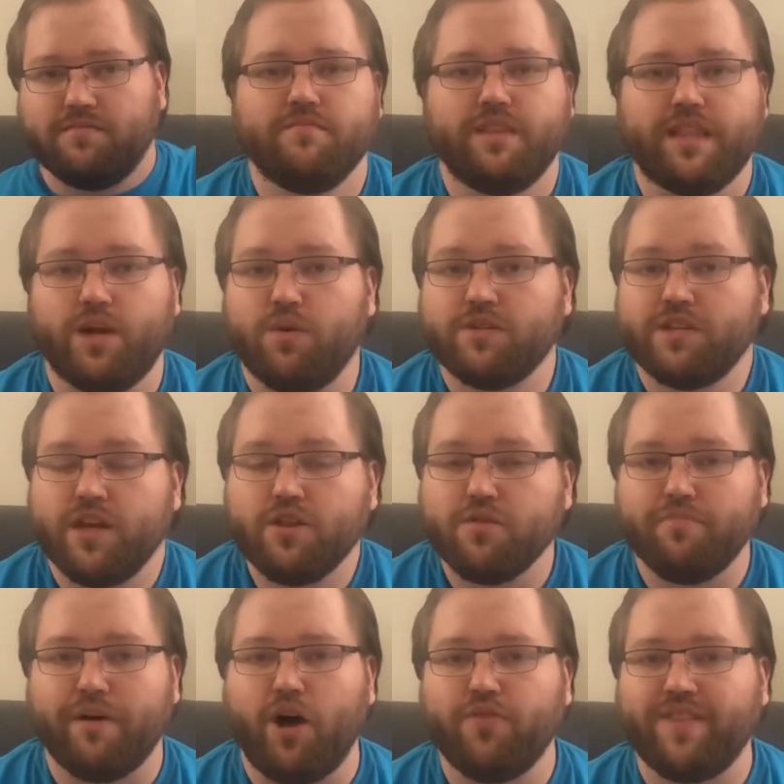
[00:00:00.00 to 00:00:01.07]
There was another
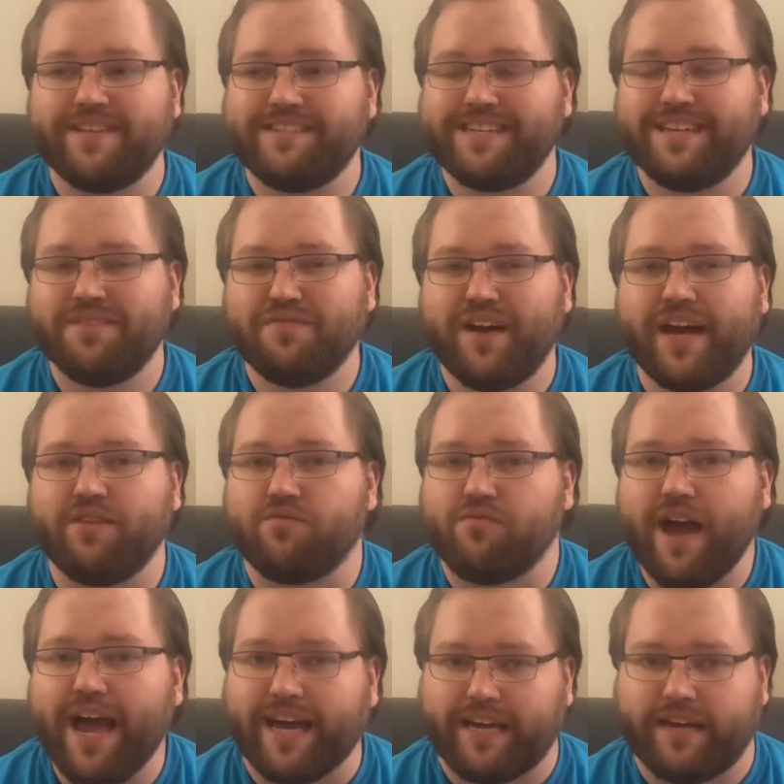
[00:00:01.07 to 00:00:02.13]
belt that signified
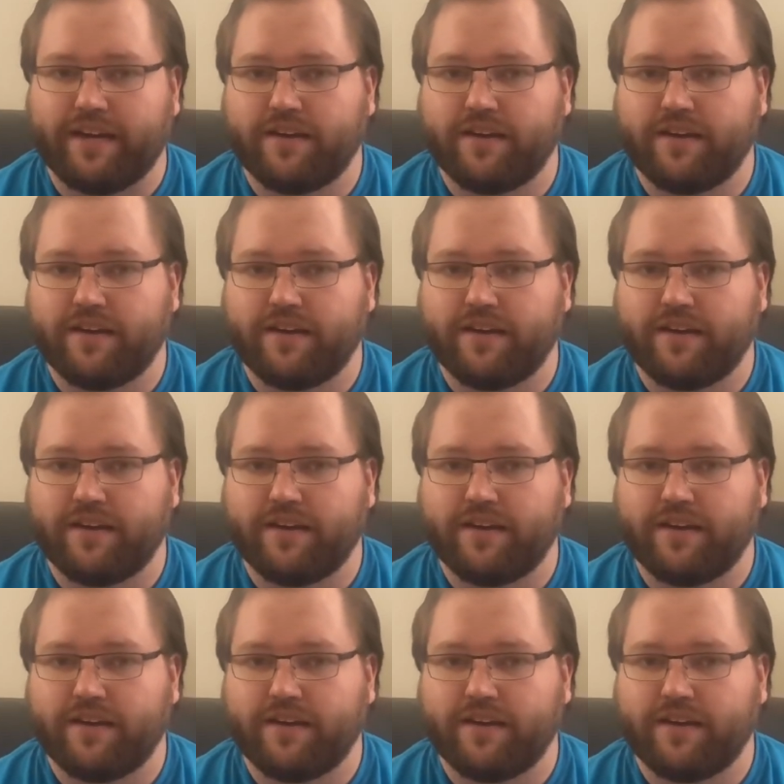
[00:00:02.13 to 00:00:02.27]
rank,